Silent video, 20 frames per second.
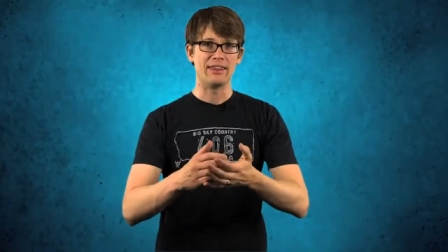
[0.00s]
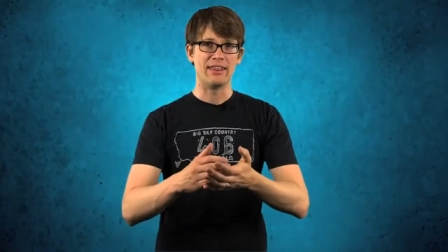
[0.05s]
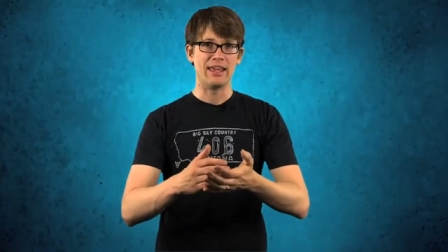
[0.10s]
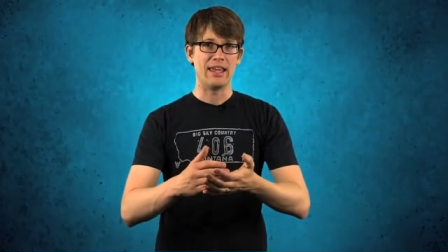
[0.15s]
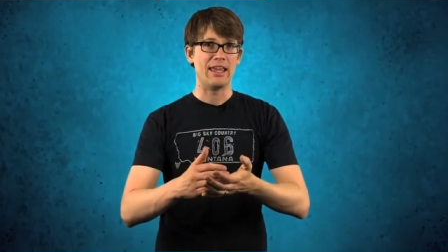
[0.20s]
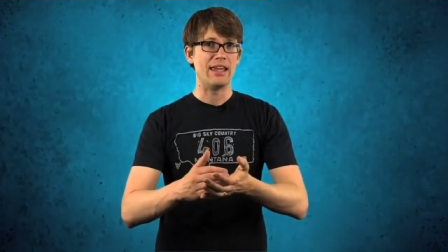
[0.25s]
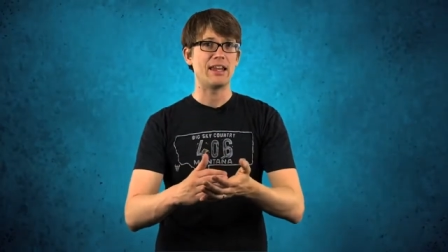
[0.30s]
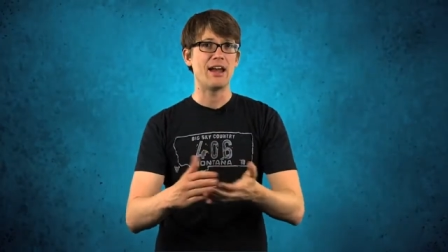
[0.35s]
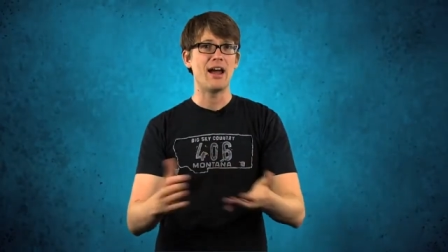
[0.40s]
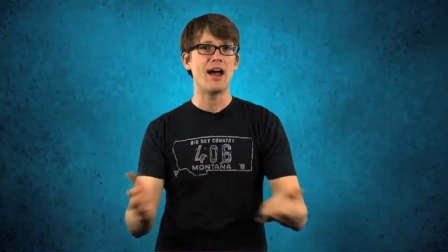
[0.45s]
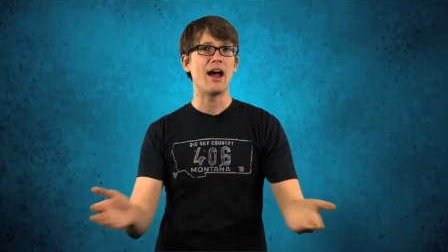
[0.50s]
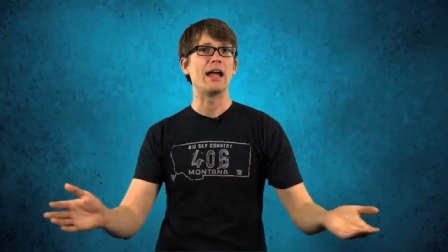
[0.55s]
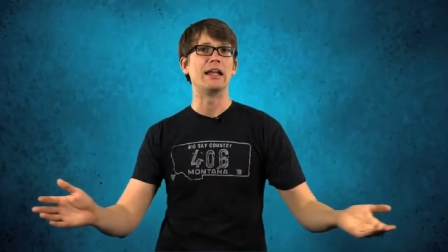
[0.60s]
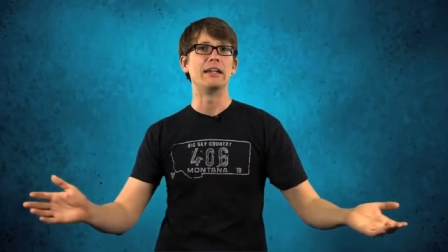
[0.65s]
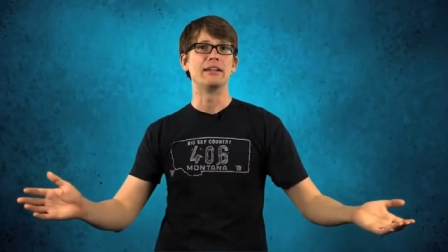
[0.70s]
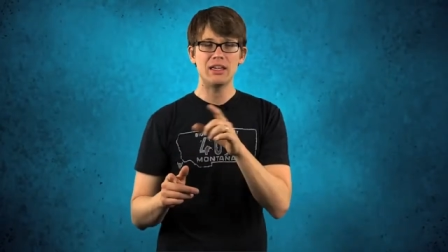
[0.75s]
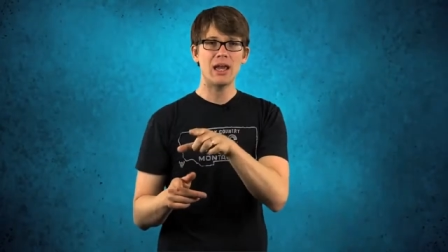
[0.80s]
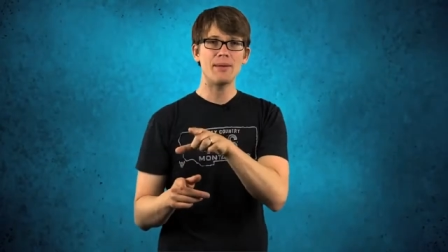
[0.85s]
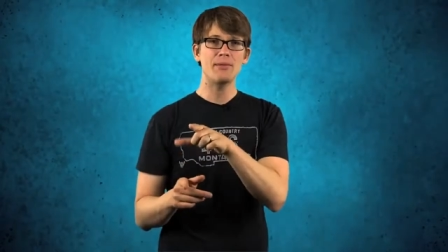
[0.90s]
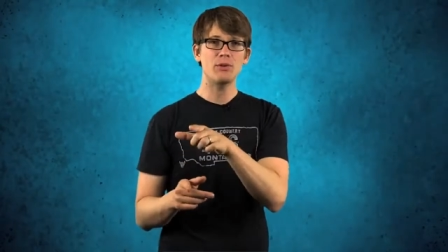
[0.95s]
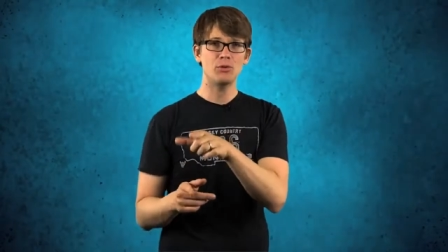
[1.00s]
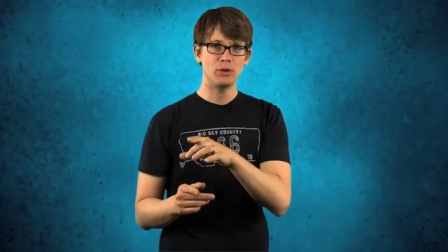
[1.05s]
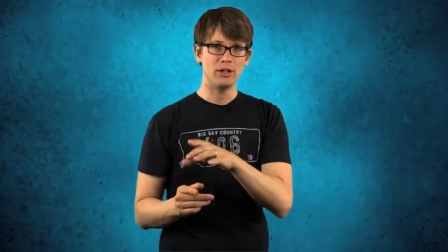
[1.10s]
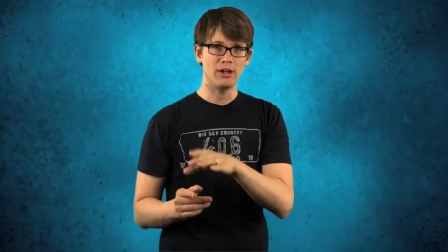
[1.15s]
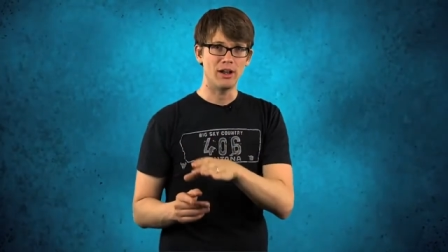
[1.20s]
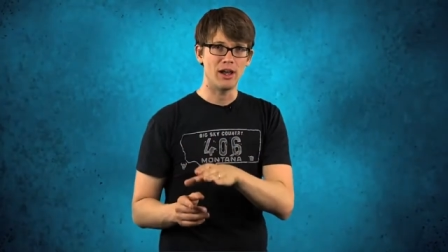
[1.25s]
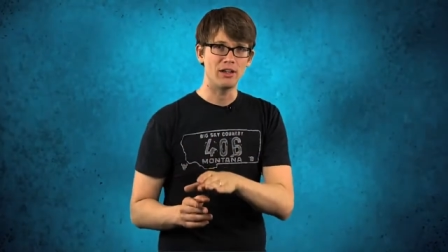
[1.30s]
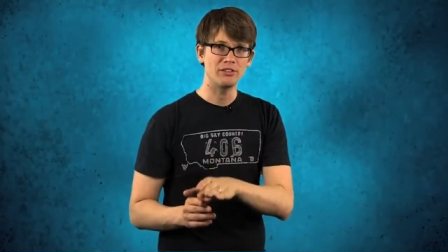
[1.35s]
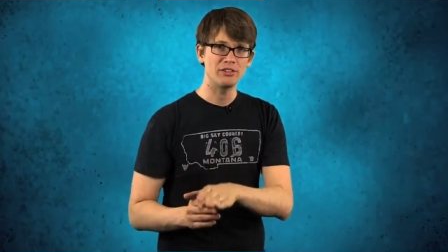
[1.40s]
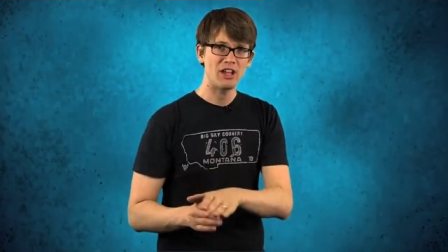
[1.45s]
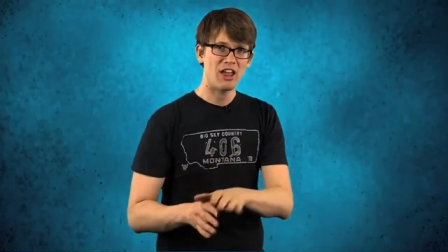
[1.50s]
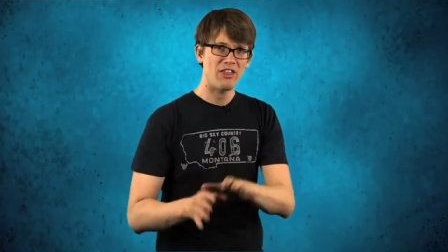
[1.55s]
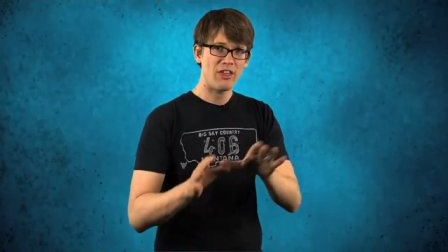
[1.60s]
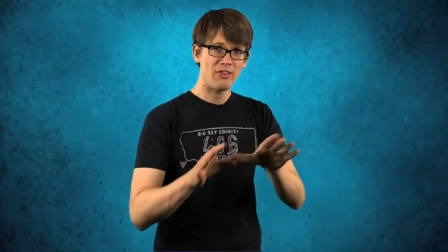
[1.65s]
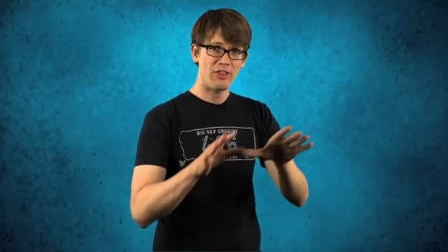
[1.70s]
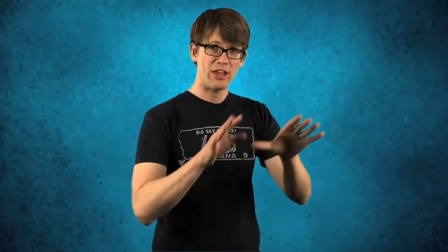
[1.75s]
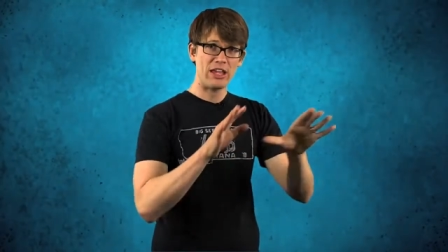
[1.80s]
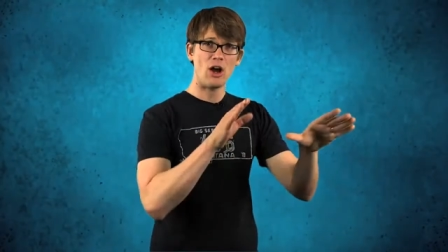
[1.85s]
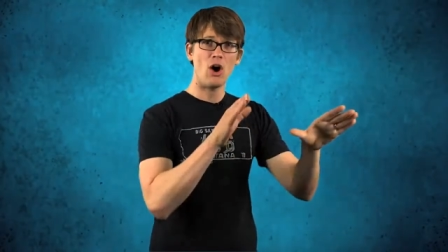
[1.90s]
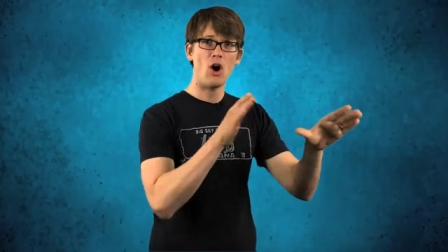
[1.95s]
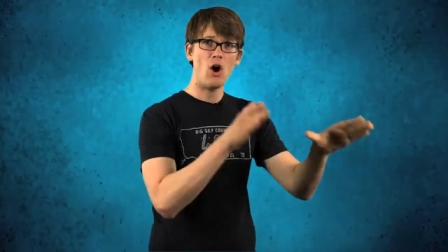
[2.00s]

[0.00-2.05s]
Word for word: they died. He came to realize that they